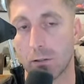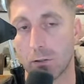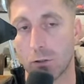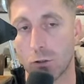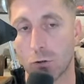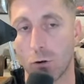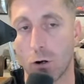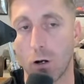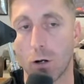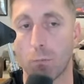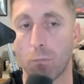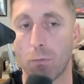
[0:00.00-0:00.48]

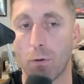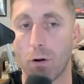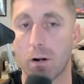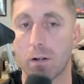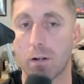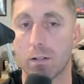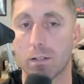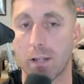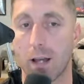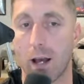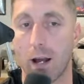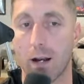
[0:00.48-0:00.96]
Strong
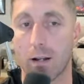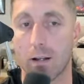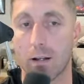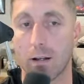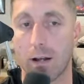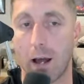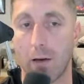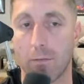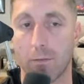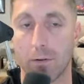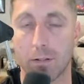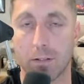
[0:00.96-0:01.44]
players kind
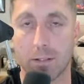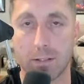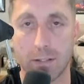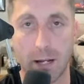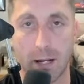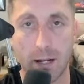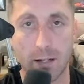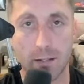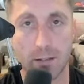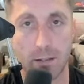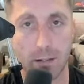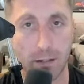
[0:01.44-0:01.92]
of have a
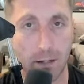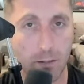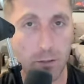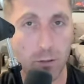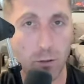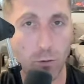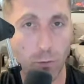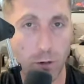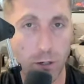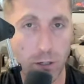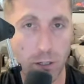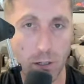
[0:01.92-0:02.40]
sense and
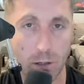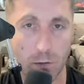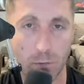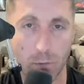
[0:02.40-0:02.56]
intuition